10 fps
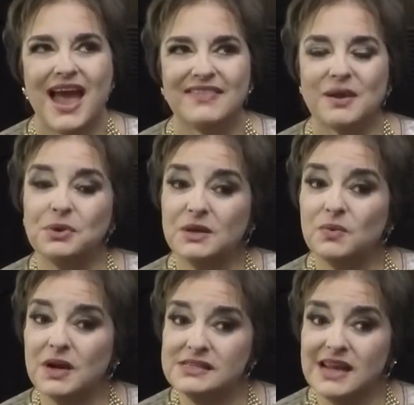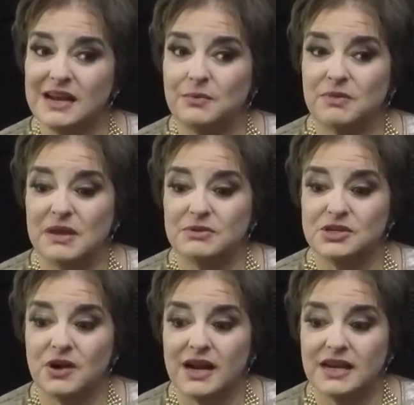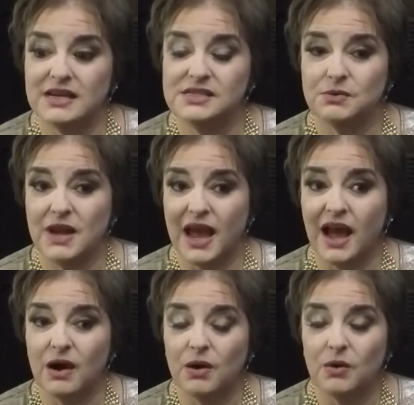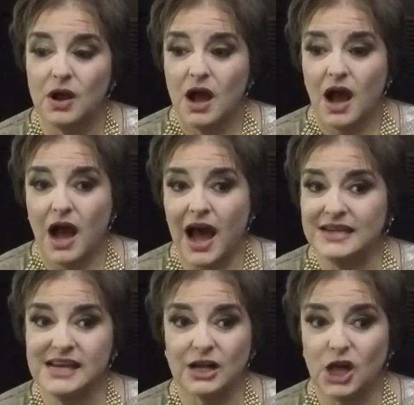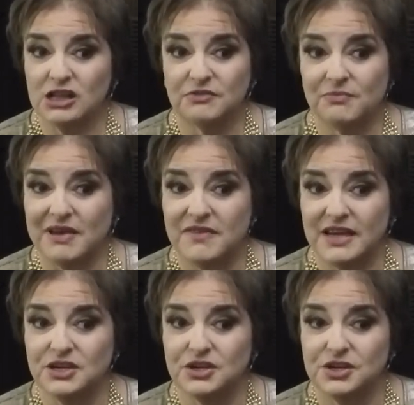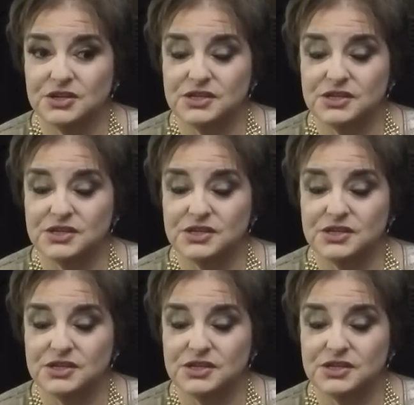And that really resonated with me, Patranya. So now I tell all of my vendors.